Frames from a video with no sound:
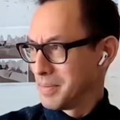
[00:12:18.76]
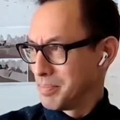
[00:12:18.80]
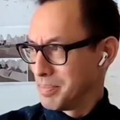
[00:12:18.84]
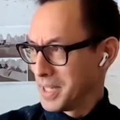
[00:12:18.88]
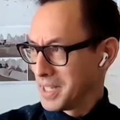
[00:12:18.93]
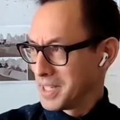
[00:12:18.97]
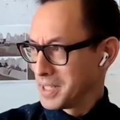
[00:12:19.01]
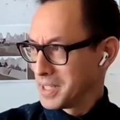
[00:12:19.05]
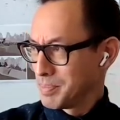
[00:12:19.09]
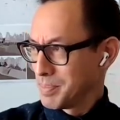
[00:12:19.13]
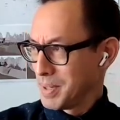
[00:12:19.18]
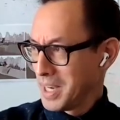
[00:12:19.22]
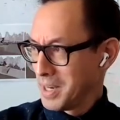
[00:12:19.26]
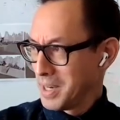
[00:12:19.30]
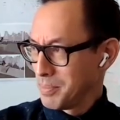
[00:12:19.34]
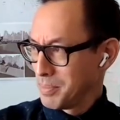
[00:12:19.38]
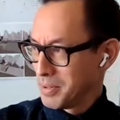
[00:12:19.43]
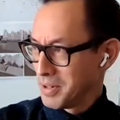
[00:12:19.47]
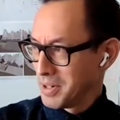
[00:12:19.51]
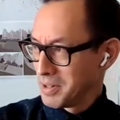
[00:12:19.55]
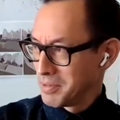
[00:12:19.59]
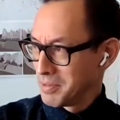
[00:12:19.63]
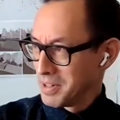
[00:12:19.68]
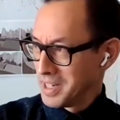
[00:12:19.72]
the biggest pain
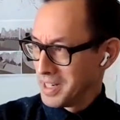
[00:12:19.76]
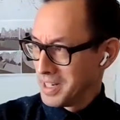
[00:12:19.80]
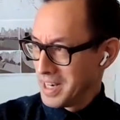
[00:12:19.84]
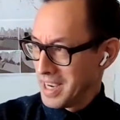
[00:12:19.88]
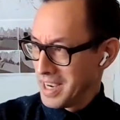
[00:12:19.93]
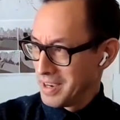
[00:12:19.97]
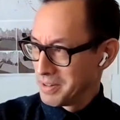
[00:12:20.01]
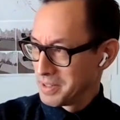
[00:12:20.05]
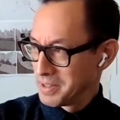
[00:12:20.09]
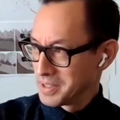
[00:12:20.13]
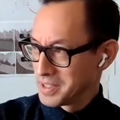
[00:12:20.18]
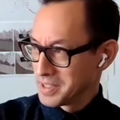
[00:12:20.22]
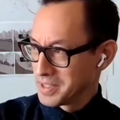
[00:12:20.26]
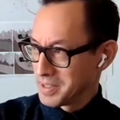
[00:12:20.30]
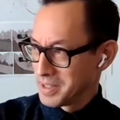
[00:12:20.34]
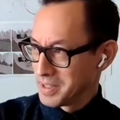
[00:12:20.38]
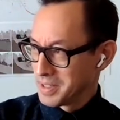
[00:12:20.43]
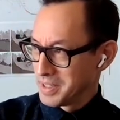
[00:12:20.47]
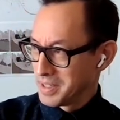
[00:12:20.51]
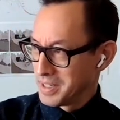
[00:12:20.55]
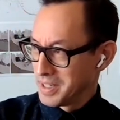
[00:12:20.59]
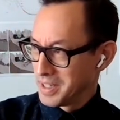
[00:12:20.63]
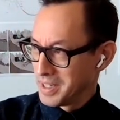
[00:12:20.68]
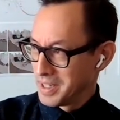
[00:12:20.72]
point right now
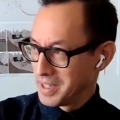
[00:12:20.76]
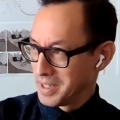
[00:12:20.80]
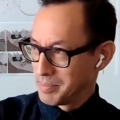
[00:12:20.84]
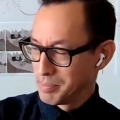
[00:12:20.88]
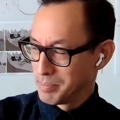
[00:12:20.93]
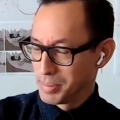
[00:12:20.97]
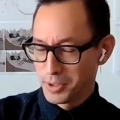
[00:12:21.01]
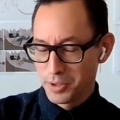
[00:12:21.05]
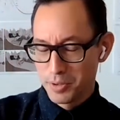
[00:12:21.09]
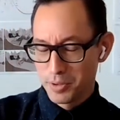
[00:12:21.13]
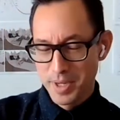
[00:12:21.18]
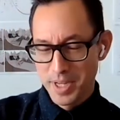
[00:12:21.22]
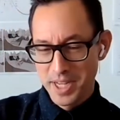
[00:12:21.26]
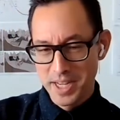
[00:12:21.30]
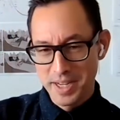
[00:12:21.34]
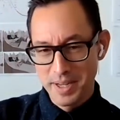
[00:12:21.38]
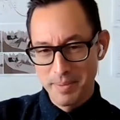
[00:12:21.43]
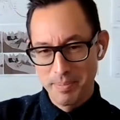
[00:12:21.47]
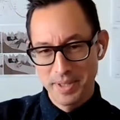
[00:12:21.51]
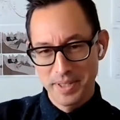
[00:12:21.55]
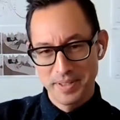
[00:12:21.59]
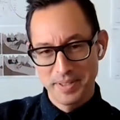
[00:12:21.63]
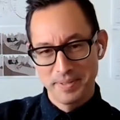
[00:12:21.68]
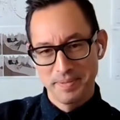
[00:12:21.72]
is
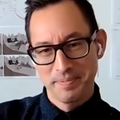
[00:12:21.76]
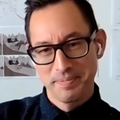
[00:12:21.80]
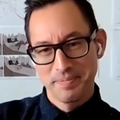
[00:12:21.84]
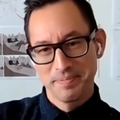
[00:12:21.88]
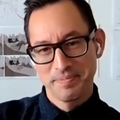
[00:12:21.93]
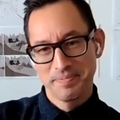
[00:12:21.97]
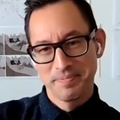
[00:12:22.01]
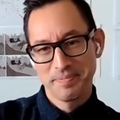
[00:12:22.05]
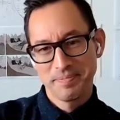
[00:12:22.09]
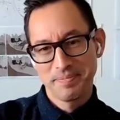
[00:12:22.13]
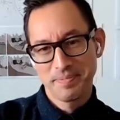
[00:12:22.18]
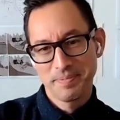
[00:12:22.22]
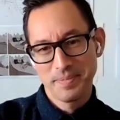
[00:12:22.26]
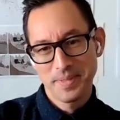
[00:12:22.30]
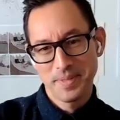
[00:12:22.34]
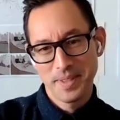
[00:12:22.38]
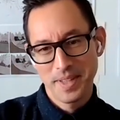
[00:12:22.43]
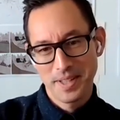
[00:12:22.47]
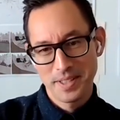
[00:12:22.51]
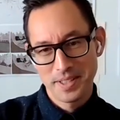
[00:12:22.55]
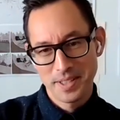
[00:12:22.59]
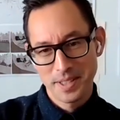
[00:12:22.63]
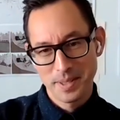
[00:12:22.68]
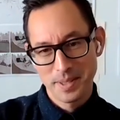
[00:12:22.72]
Bluebeam.
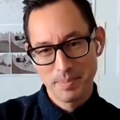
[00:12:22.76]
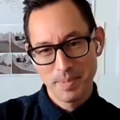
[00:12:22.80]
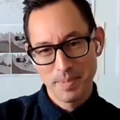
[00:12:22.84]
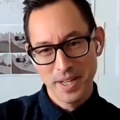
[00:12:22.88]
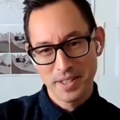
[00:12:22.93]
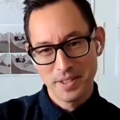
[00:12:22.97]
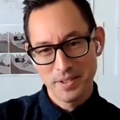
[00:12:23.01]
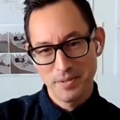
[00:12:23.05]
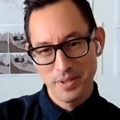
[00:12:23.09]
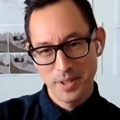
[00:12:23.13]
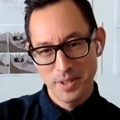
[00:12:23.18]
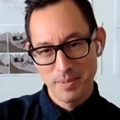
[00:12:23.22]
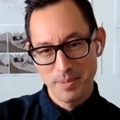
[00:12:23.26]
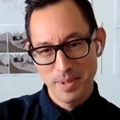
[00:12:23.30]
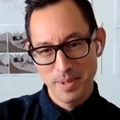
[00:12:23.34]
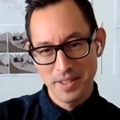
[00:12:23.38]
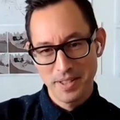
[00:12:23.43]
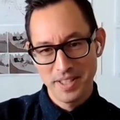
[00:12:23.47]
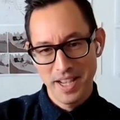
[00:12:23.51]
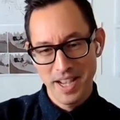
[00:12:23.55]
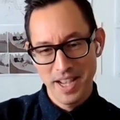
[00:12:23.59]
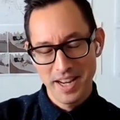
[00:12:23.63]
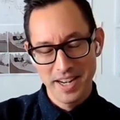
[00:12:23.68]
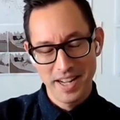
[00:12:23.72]
And I suspect you've heard
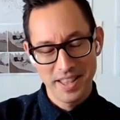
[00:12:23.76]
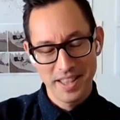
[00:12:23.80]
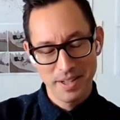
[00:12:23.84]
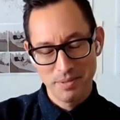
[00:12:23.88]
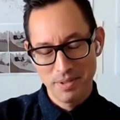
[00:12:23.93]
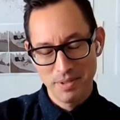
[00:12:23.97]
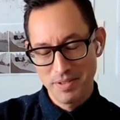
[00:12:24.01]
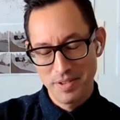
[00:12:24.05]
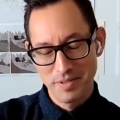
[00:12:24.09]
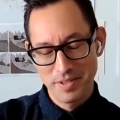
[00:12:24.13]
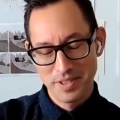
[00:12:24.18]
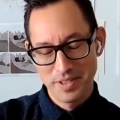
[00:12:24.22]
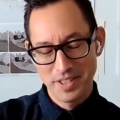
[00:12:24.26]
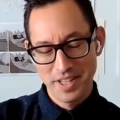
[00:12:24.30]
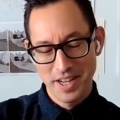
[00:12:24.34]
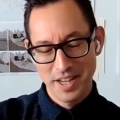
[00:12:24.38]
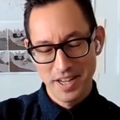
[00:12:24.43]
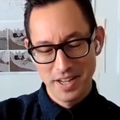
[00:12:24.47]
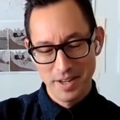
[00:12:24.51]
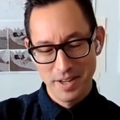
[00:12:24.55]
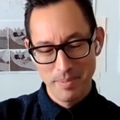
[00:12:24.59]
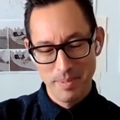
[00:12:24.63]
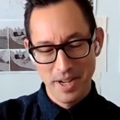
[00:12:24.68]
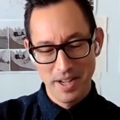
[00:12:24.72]
about that, and I think we've even
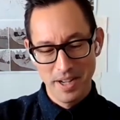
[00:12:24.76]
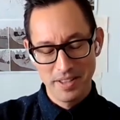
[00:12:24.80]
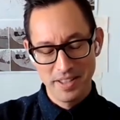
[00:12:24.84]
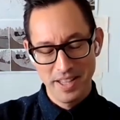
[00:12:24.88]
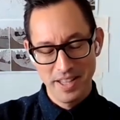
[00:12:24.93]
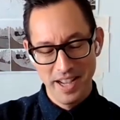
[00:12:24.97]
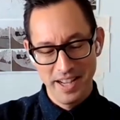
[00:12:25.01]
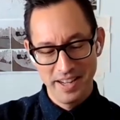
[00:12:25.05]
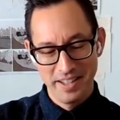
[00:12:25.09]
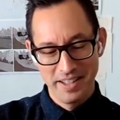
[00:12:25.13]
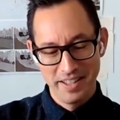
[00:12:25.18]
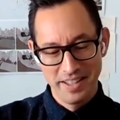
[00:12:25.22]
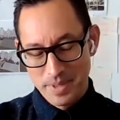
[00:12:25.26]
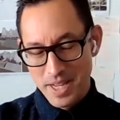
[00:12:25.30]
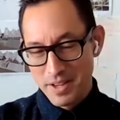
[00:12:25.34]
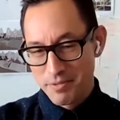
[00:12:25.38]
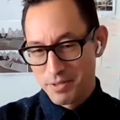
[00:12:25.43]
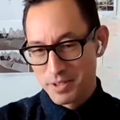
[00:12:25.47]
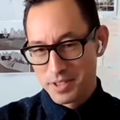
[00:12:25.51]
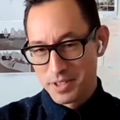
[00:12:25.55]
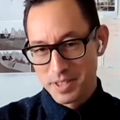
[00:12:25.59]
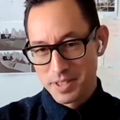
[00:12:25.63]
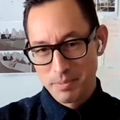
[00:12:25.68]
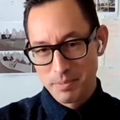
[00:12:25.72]
chatted about that. Yeah,
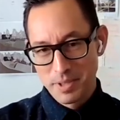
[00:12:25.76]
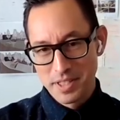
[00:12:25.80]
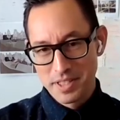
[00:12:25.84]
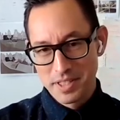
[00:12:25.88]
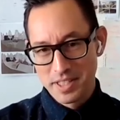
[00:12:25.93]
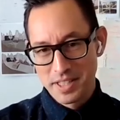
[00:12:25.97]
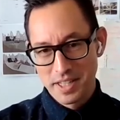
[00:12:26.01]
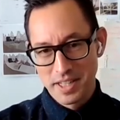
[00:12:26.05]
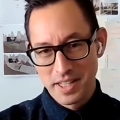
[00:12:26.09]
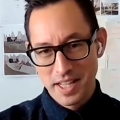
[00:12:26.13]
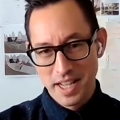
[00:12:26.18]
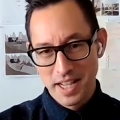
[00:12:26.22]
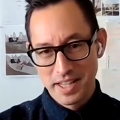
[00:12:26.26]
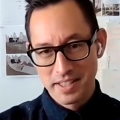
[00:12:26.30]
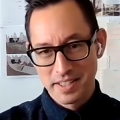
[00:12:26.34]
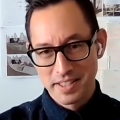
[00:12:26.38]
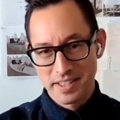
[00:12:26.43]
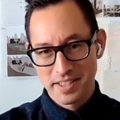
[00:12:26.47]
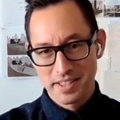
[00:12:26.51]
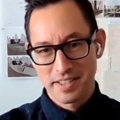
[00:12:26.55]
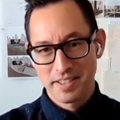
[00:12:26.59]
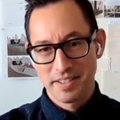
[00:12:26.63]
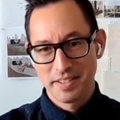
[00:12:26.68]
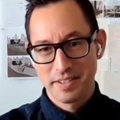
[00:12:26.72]
for some reason,
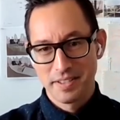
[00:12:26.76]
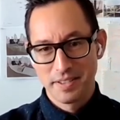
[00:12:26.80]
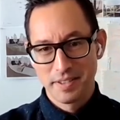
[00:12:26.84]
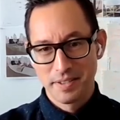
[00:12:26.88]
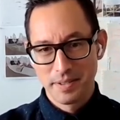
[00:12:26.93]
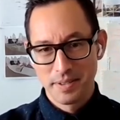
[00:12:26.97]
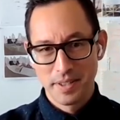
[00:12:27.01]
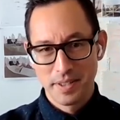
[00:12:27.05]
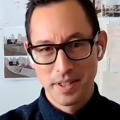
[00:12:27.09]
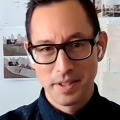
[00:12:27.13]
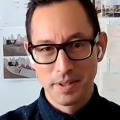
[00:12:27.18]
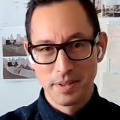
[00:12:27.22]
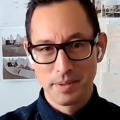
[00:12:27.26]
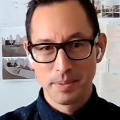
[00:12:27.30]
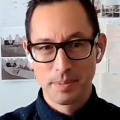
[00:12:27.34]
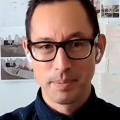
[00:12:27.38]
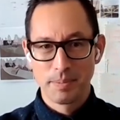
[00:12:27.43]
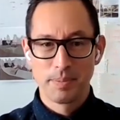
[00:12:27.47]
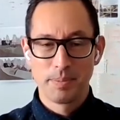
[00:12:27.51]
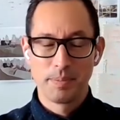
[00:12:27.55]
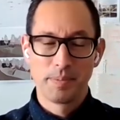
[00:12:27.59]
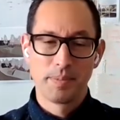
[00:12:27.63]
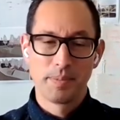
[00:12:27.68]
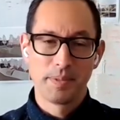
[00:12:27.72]
that's
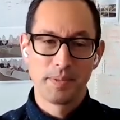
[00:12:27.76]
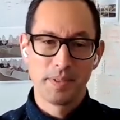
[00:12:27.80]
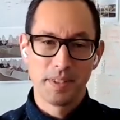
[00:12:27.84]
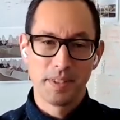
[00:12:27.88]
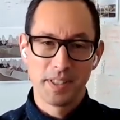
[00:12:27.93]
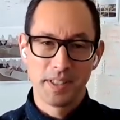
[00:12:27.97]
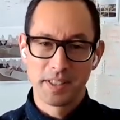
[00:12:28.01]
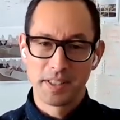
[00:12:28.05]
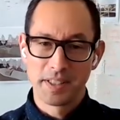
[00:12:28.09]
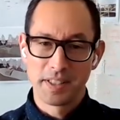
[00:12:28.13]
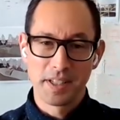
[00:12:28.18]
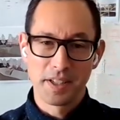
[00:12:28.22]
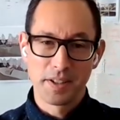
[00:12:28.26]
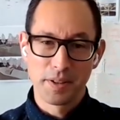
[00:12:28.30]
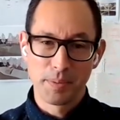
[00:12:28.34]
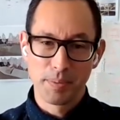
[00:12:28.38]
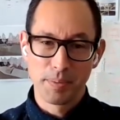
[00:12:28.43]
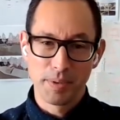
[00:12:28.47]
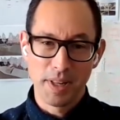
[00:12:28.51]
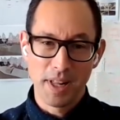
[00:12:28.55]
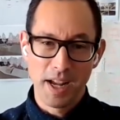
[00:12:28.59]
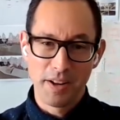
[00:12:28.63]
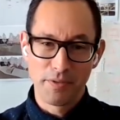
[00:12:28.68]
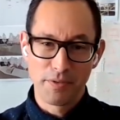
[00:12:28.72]
a single
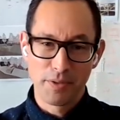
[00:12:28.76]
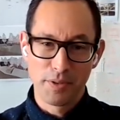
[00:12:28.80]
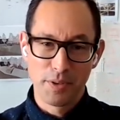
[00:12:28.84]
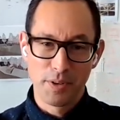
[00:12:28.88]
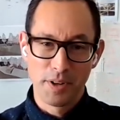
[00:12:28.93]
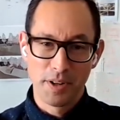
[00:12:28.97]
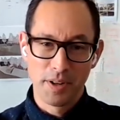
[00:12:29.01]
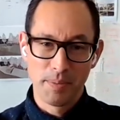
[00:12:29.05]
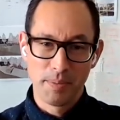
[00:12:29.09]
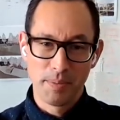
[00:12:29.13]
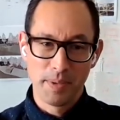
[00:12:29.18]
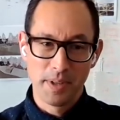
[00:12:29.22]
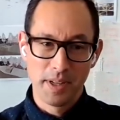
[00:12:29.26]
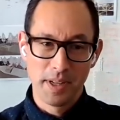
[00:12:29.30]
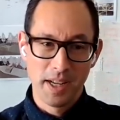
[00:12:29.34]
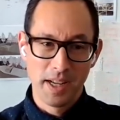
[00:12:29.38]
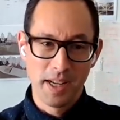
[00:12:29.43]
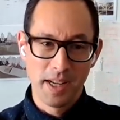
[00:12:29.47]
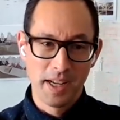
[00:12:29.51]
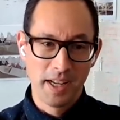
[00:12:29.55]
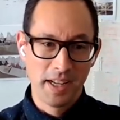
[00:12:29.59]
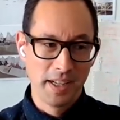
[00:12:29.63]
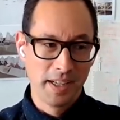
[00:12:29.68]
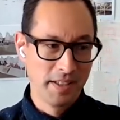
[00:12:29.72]
platform,
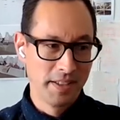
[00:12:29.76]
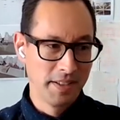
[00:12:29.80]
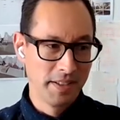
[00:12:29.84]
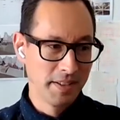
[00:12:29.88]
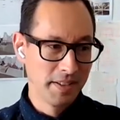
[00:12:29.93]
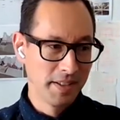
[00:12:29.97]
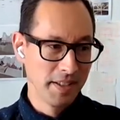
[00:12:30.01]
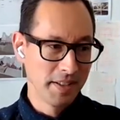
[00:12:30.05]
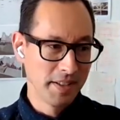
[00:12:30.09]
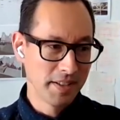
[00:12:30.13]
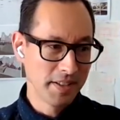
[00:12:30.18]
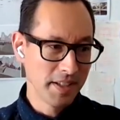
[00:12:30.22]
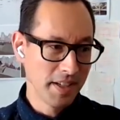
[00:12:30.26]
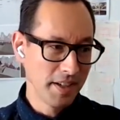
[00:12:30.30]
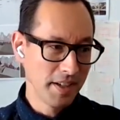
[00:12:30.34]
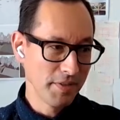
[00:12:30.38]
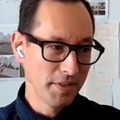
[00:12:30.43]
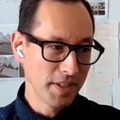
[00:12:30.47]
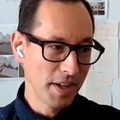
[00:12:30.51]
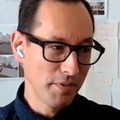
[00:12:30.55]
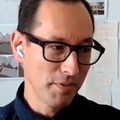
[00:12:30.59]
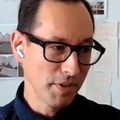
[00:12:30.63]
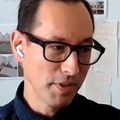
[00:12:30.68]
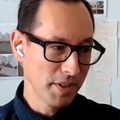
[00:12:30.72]
and the city
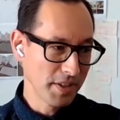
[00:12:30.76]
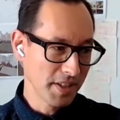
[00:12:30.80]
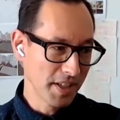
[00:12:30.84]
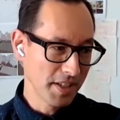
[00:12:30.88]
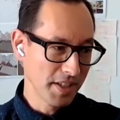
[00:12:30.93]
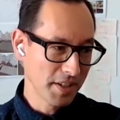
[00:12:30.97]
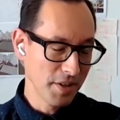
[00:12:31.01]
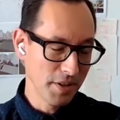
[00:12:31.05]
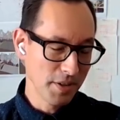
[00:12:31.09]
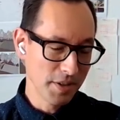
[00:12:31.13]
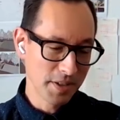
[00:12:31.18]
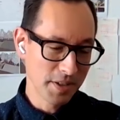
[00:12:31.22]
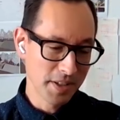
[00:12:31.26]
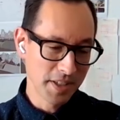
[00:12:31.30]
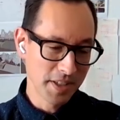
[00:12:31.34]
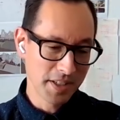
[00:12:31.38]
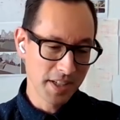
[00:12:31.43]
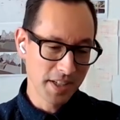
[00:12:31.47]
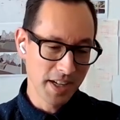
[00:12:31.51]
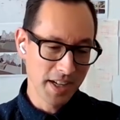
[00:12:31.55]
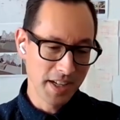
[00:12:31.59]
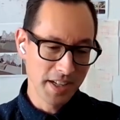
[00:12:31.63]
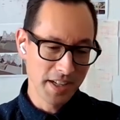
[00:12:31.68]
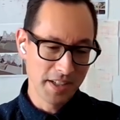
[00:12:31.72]
of San Francisco has
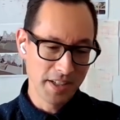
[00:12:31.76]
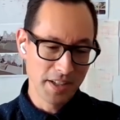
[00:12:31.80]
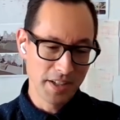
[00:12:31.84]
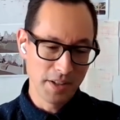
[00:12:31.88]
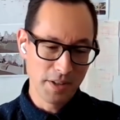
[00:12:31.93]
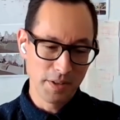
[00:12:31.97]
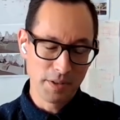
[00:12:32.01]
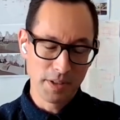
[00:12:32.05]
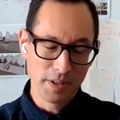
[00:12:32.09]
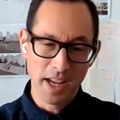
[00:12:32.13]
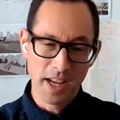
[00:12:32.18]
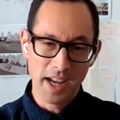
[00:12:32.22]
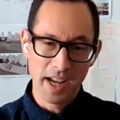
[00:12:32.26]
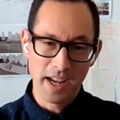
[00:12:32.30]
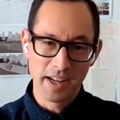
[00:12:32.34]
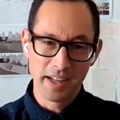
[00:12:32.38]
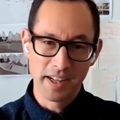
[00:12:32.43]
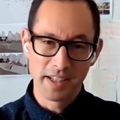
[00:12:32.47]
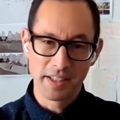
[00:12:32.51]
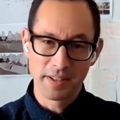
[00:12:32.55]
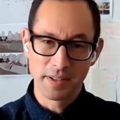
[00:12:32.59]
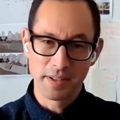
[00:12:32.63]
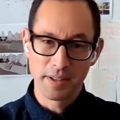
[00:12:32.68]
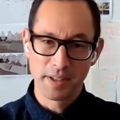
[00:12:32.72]
decided to use that
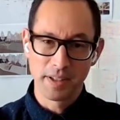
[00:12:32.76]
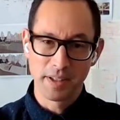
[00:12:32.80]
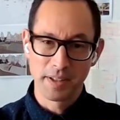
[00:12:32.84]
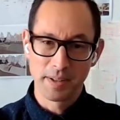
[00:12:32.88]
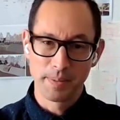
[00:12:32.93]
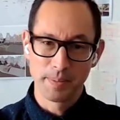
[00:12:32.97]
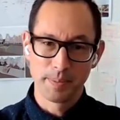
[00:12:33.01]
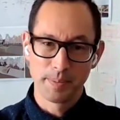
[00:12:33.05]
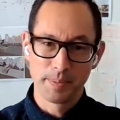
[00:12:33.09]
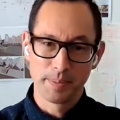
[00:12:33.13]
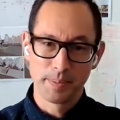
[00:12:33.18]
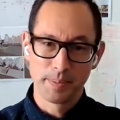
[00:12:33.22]
as a